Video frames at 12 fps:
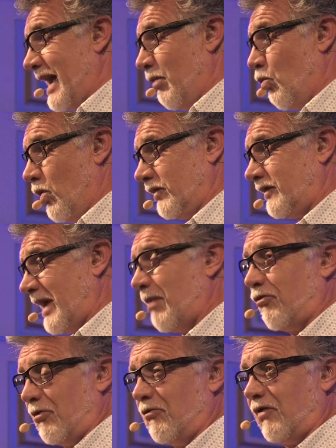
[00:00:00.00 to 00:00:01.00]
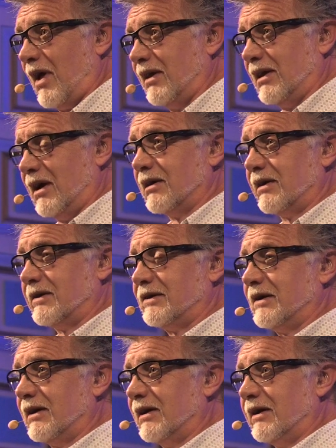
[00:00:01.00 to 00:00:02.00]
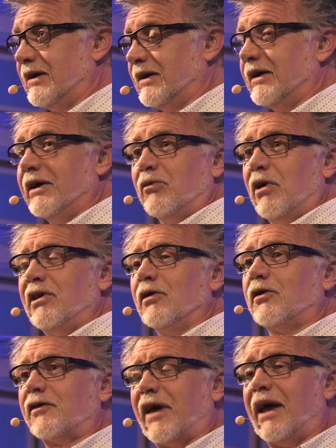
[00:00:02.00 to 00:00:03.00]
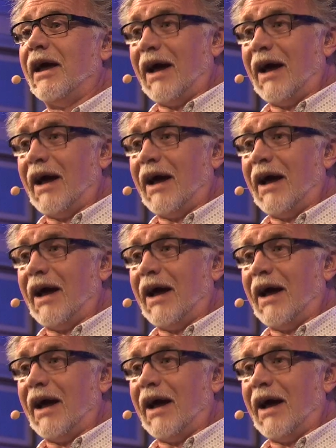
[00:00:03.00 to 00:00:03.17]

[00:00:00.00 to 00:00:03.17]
am one step from failure. When you say,